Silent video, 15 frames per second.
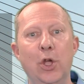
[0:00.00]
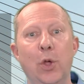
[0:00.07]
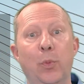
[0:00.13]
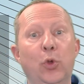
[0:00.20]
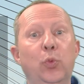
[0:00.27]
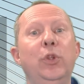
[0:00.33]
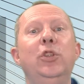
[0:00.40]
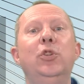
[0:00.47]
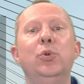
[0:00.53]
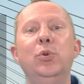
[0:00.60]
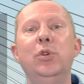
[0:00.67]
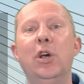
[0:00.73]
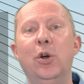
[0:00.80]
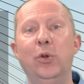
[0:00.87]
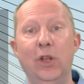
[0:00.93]
But we do
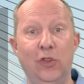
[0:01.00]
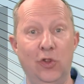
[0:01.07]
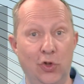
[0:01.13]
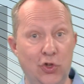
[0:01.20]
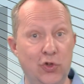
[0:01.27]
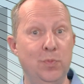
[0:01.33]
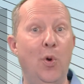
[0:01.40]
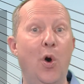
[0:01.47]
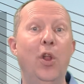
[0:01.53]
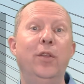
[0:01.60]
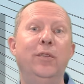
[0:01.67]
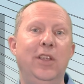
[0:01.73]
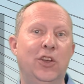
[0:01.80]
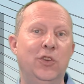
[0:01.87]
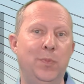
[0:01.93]
know that the smaller
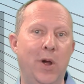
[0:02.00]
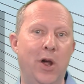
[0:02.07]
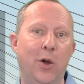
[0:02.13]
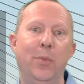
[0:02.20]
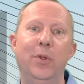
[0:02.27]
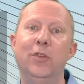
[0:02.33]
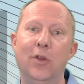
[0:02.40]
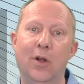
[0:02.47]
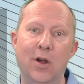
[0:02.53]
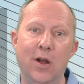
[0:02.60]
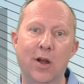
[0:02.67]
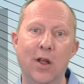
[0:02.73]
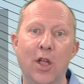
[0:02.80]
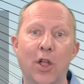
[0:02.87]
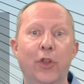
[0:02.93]
the experiments are,
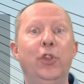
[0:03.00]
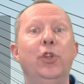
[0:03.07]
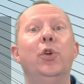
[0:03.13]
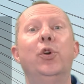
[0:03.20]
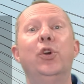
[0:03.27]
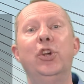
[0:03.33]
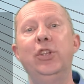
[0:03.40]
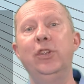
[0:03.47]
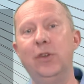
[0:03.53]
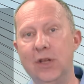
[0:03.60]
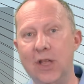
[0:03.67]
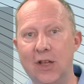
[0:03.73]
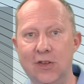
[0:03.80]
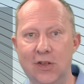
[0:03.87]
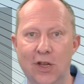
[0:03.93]
the earlier you
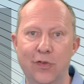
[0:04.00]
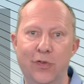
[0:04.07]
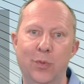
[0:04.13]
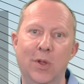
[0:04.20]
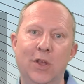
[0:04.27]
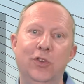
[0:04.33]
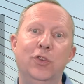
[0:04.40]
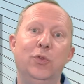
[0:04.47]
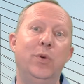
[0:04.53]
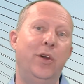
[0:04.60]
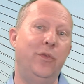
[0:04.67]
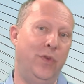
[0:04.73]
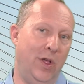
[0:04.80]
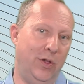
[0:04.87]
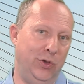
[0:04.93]
get the information where
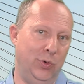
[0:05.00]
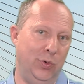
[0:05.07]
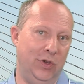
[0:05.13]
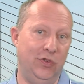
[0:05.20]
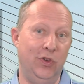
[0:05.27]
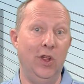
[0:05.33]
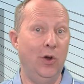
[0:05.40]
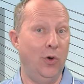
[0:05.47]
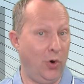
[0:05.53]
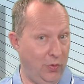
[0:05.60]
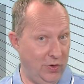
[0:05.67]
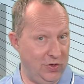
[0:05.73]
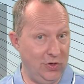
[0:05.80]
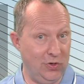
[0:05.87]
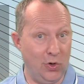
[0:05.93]
value is or
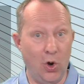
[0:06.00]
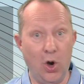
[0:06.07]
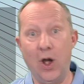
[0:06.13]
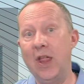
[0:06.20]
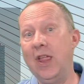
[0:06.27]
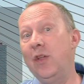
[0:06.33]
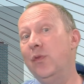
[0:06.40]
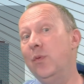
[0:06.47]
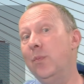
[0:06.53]
isn't, or even